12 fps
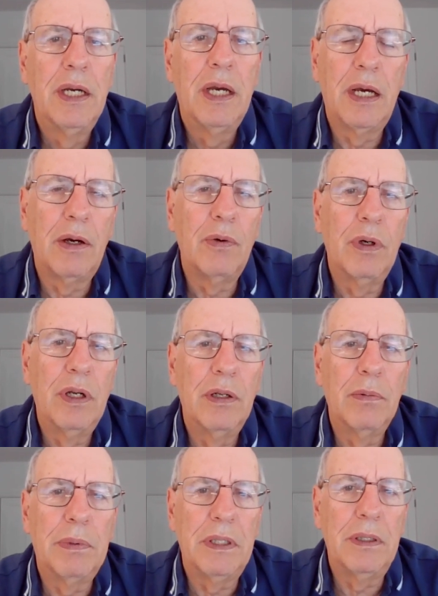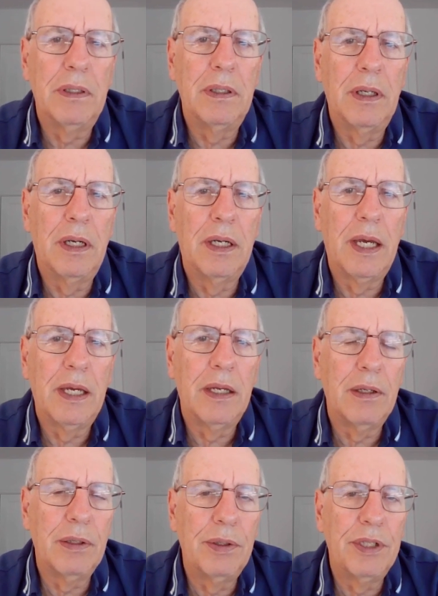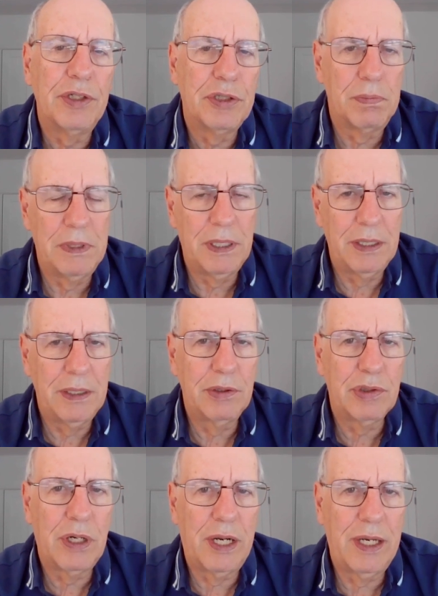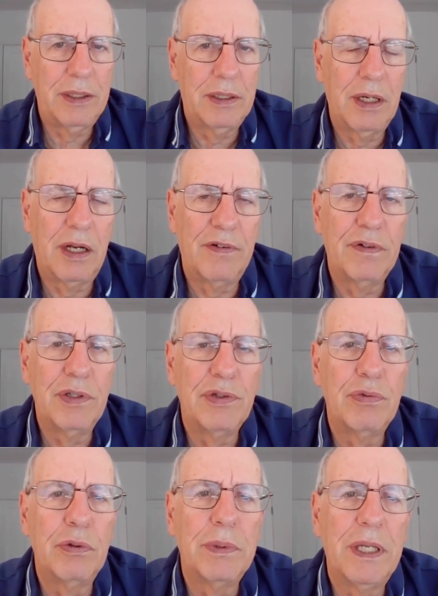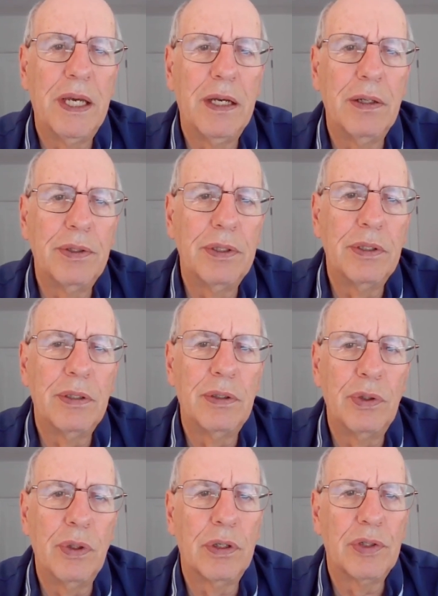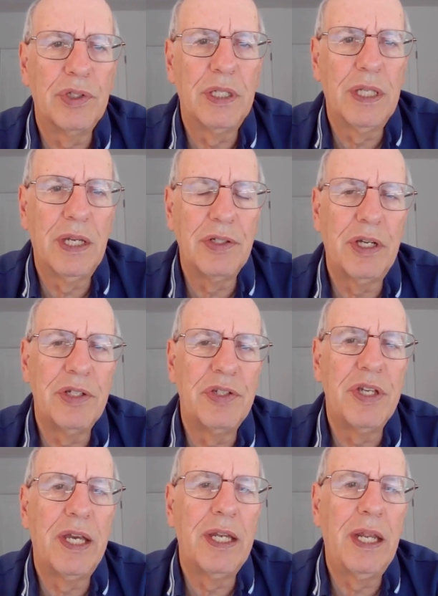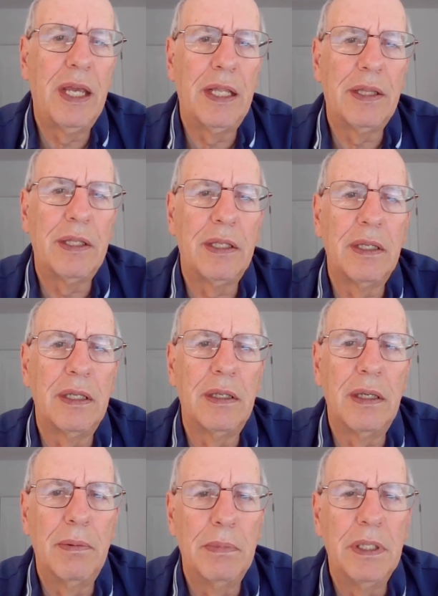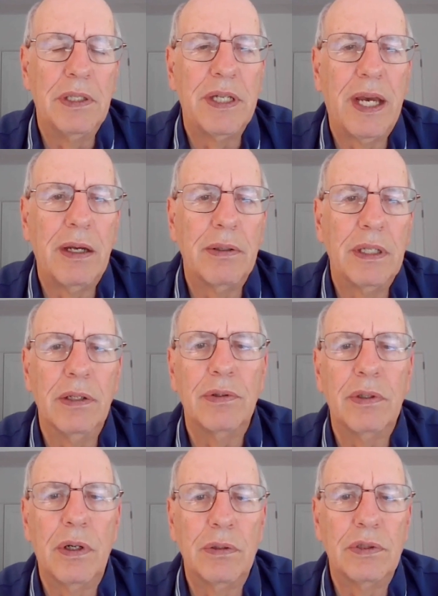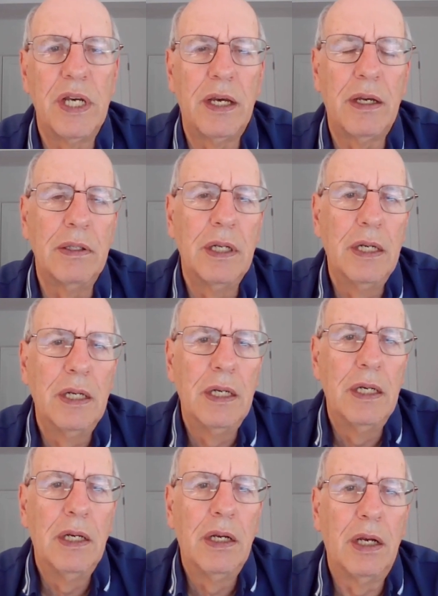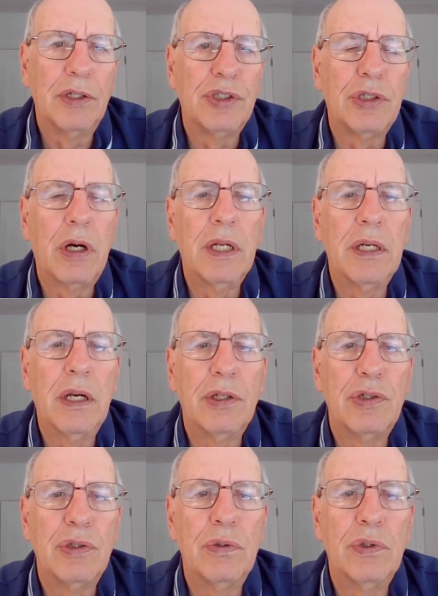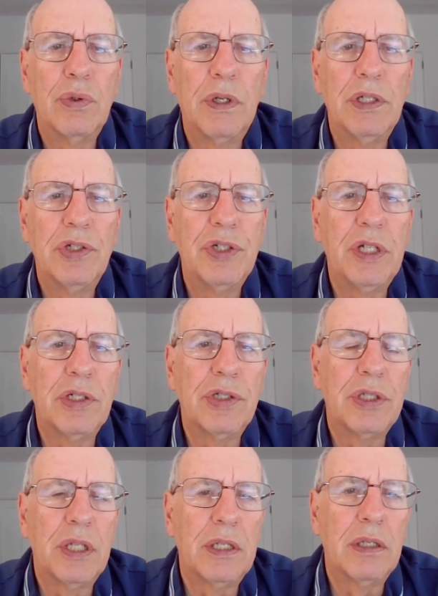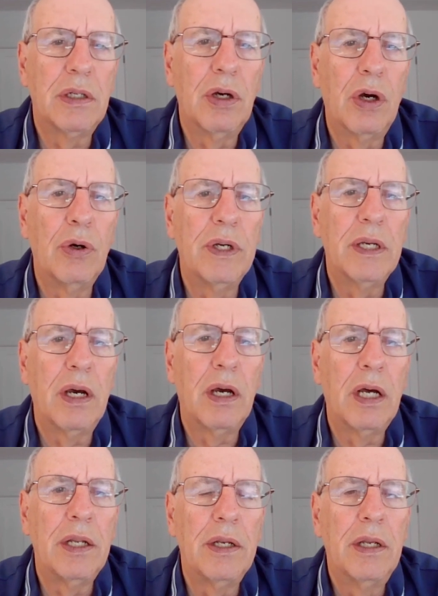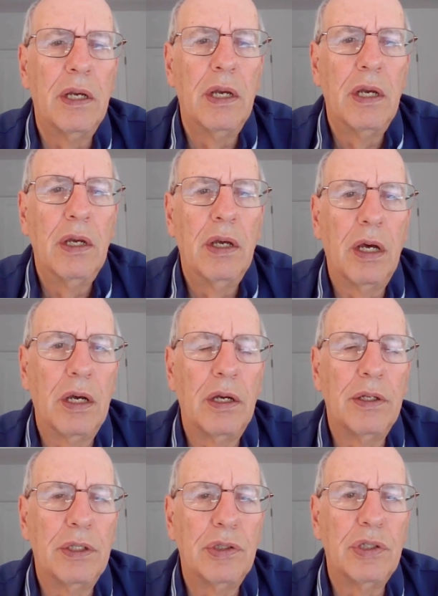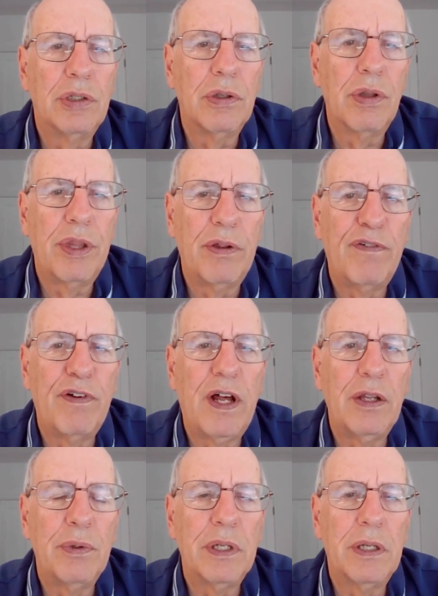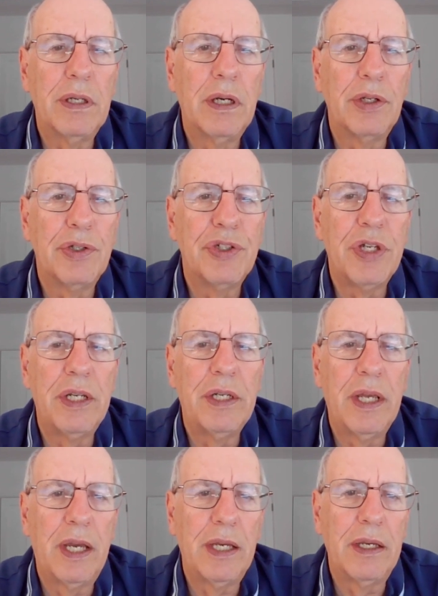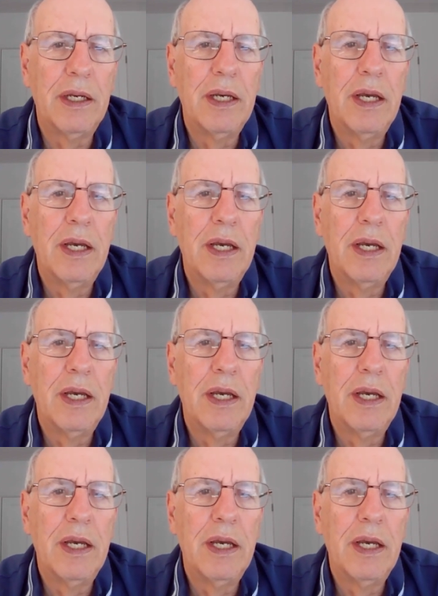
It'll be held, this meeting, the Triad Conference, will be held in New York City, as I said, at the Midtown Hilton Hotel, starting on June 26th and going on until the following Sunday.